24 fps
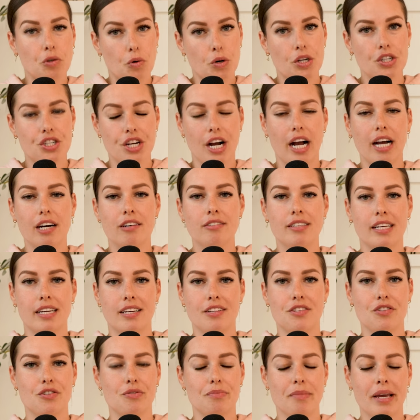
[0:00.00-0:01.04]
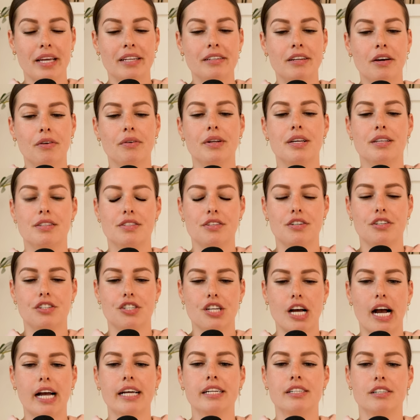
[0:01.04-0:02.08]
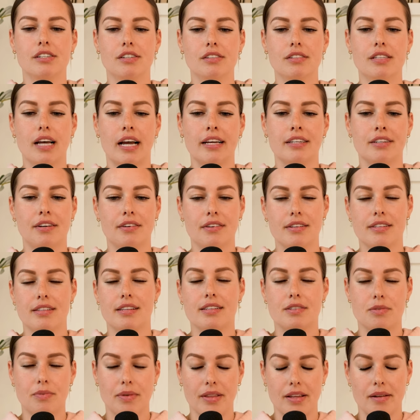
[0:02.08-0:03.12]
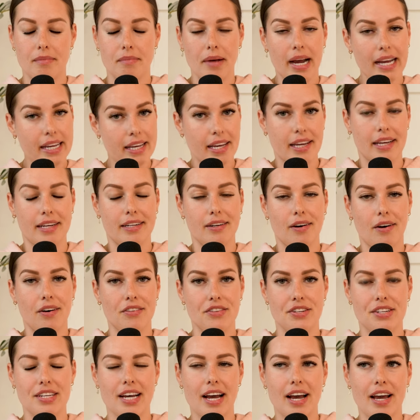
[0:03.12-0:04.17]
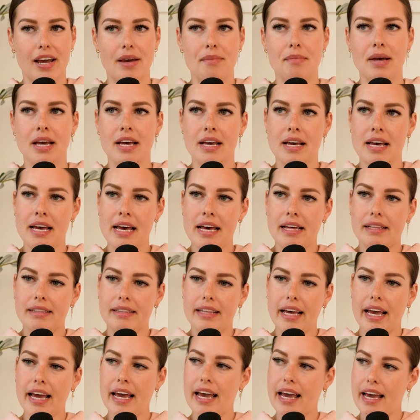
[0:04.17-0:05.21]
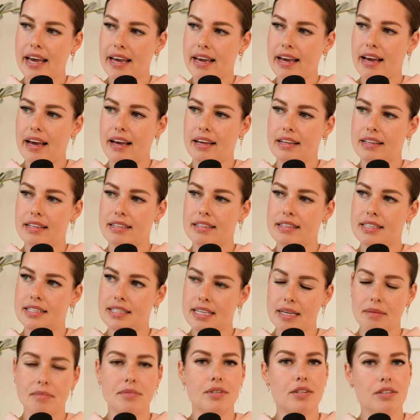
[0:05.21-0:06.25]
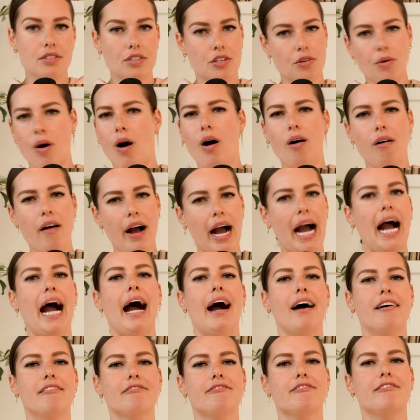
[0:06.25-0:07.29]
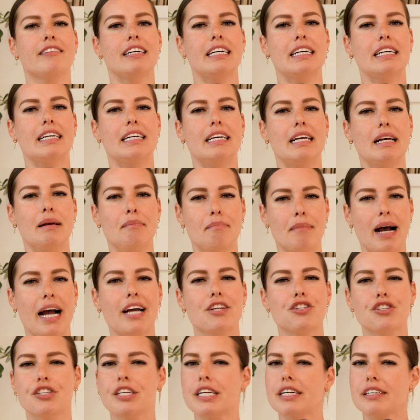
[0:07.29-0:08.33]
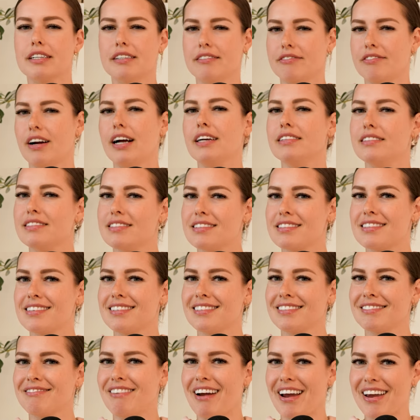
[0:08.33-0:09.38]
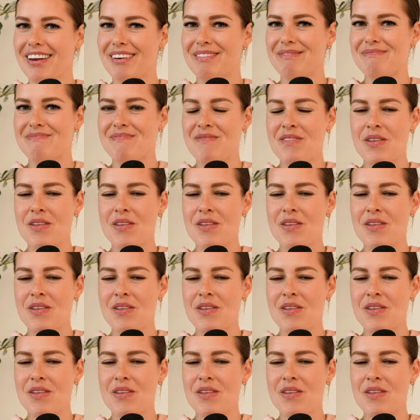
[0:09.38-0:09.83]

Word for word: your child is, you may notice your child, I notice this within my kid all the time, they seem to all have imaginary friends, right?